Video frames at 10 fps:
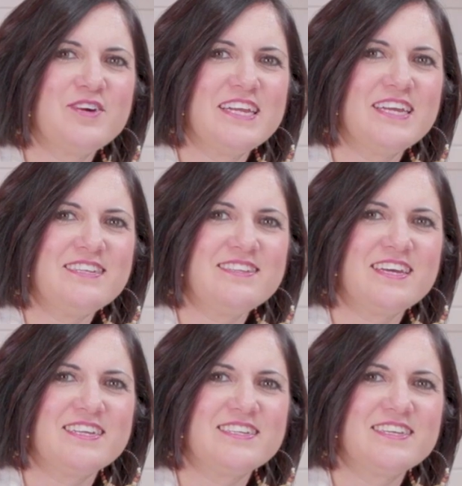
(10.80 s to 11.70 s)
What is
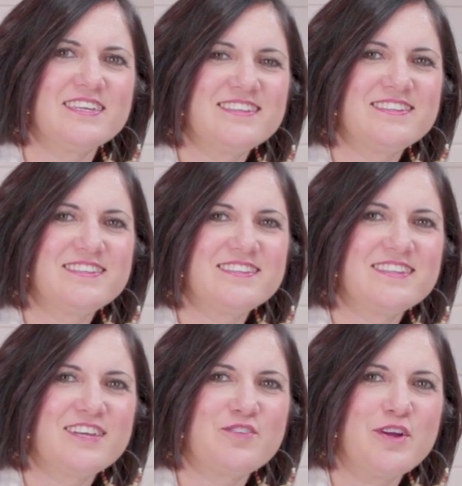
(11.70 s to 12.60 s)
it? It's
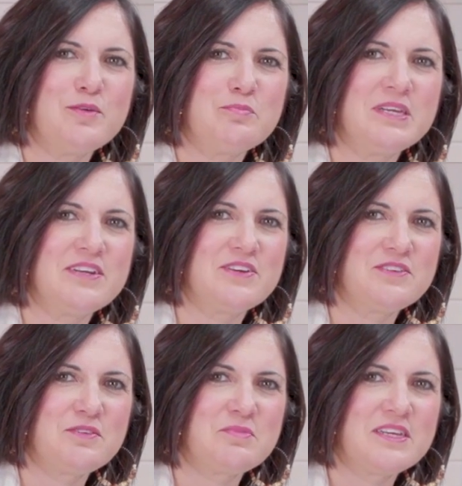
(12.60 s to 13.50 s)
like ground meat or
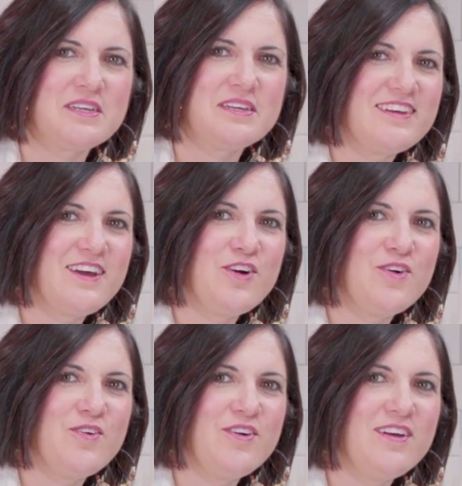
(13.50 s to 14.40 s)
something.
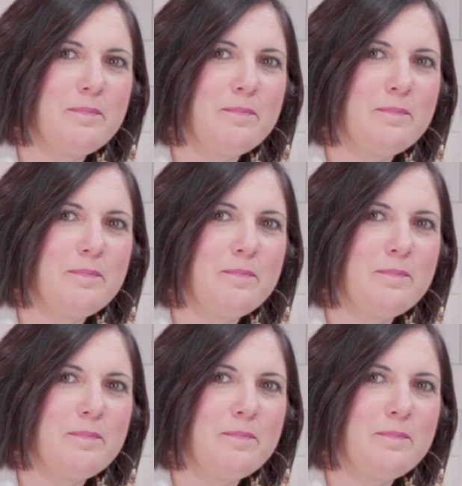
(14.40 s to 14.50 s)
Oh,